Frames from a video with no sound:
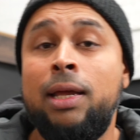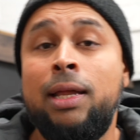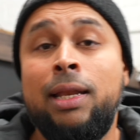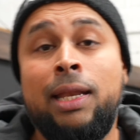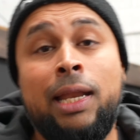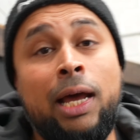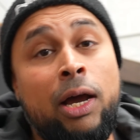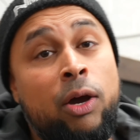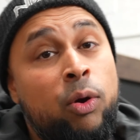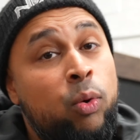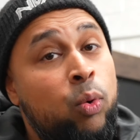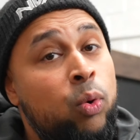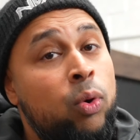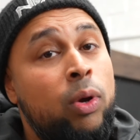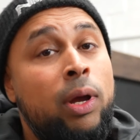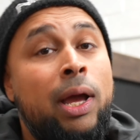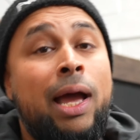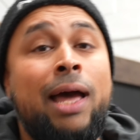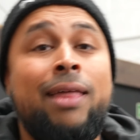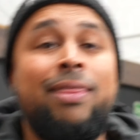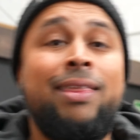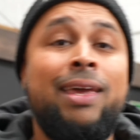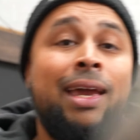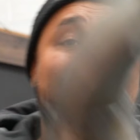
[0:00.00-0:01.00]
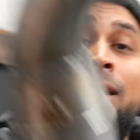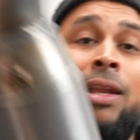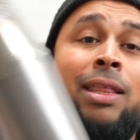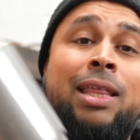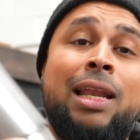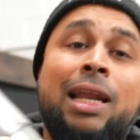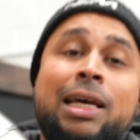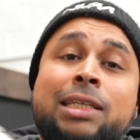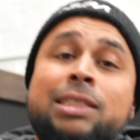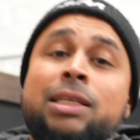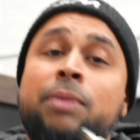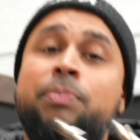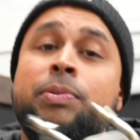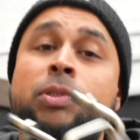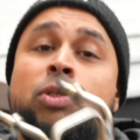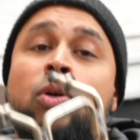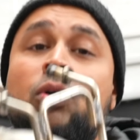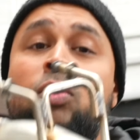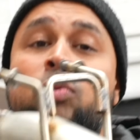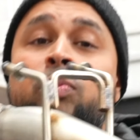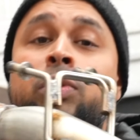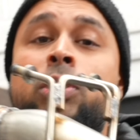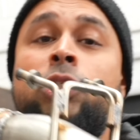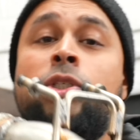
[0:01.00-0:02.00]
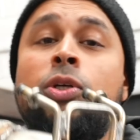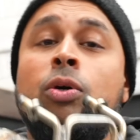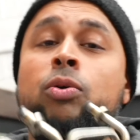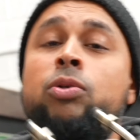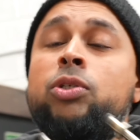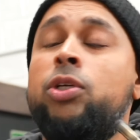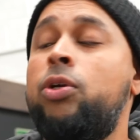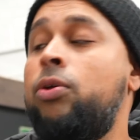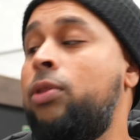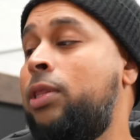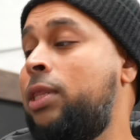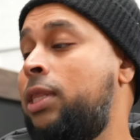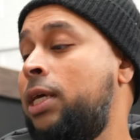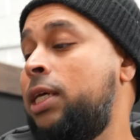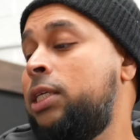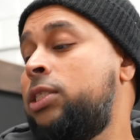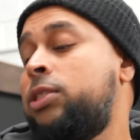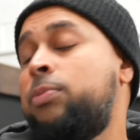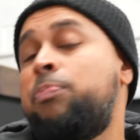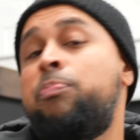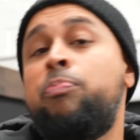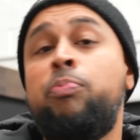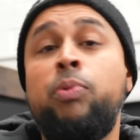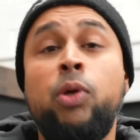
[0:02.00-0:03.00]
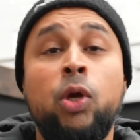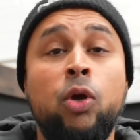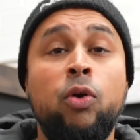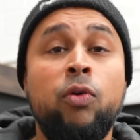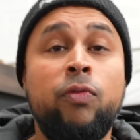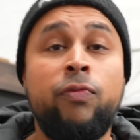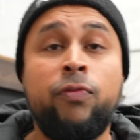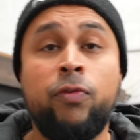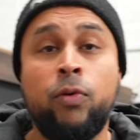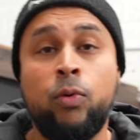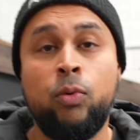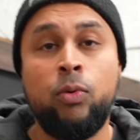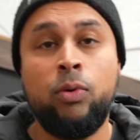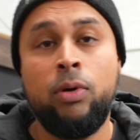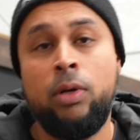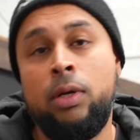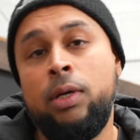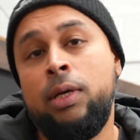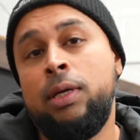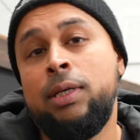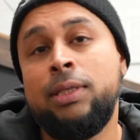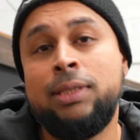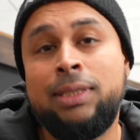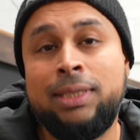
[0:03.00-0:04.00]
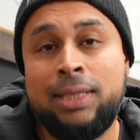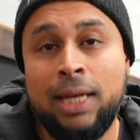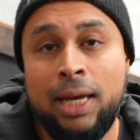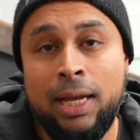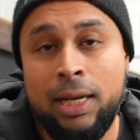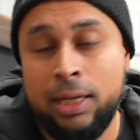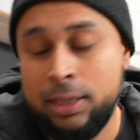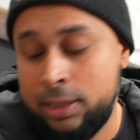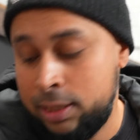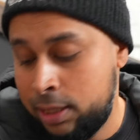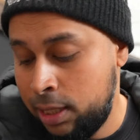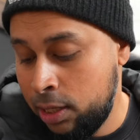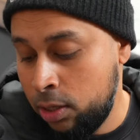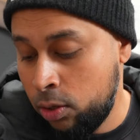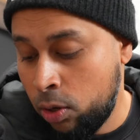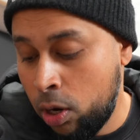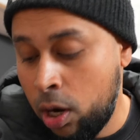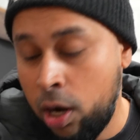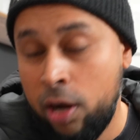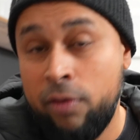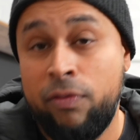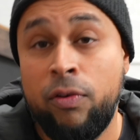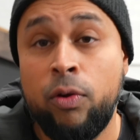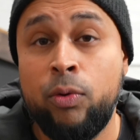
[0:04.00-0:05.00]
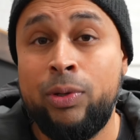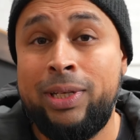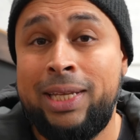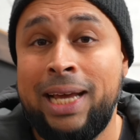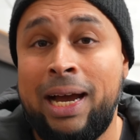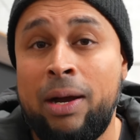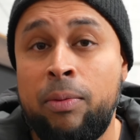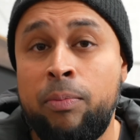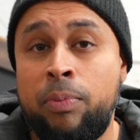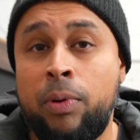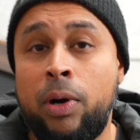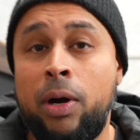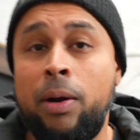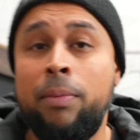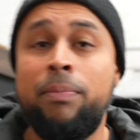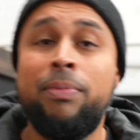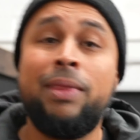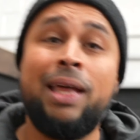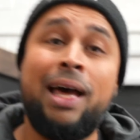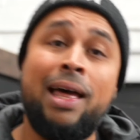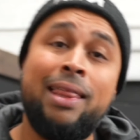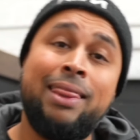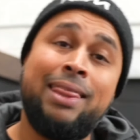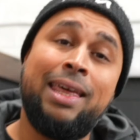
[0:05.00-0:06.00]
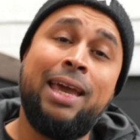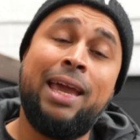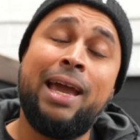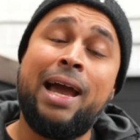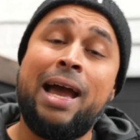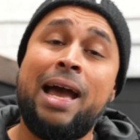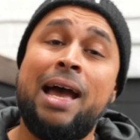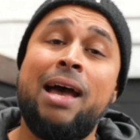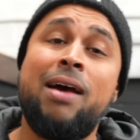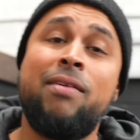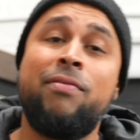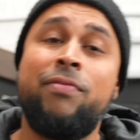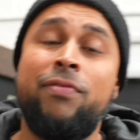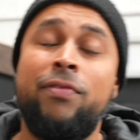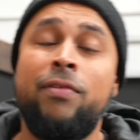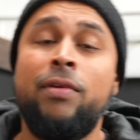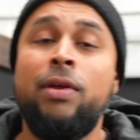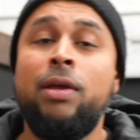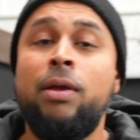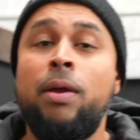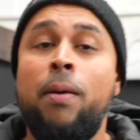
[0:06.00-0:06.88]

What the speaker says: Now, at the end of the last episode, we showed you this beautiful stainless steel high flow downpipe that they have